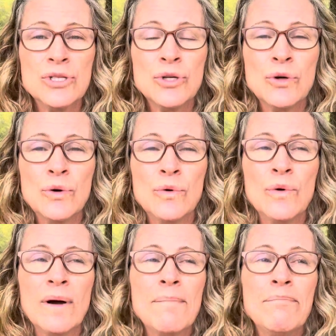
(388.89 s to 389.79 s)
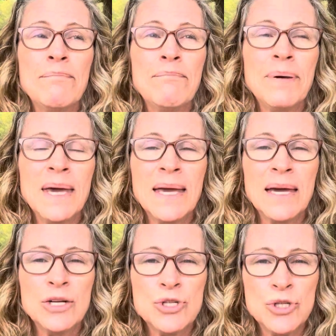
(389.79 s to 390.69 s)
to pick
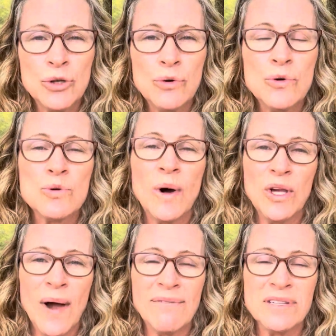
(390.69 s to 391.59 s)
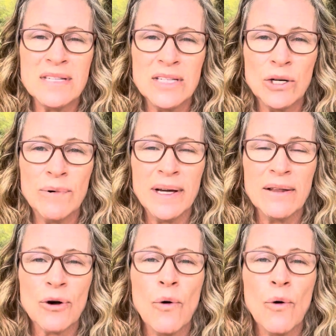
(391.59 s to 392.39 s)
and choose what you have to deal with